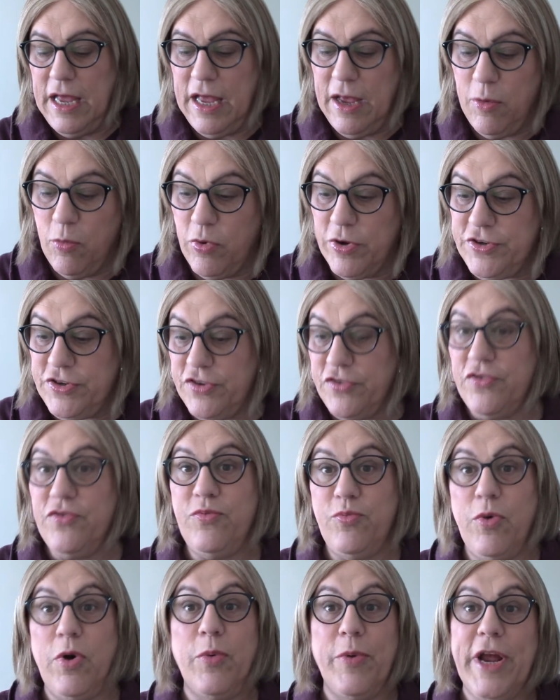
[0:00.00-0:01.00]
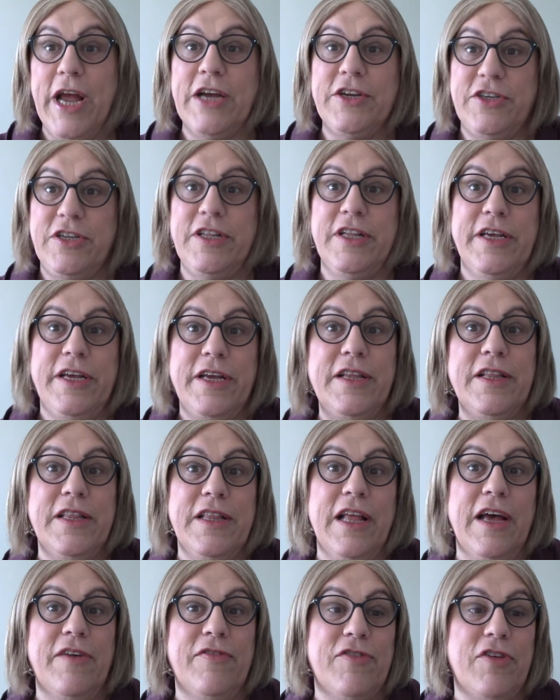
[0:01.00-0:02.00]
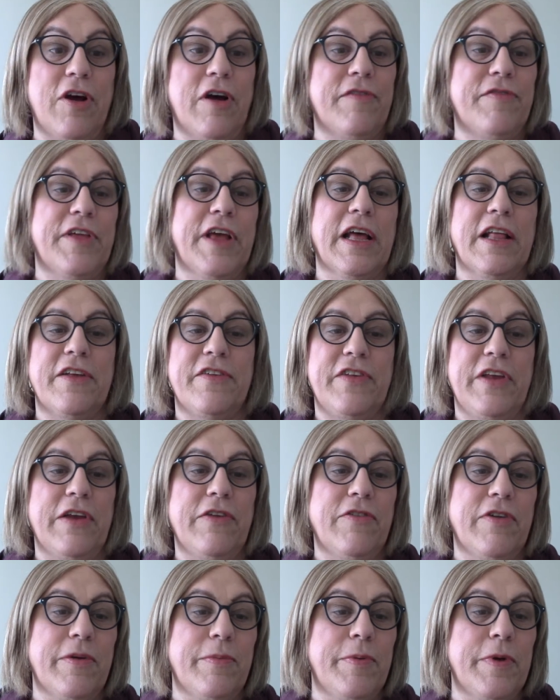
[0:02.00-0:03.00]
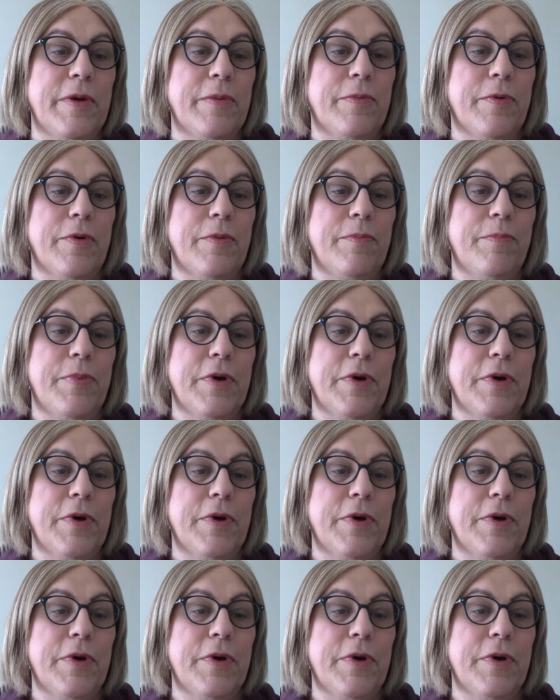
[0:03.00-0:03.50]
which is where we actually left off the Alexandria people.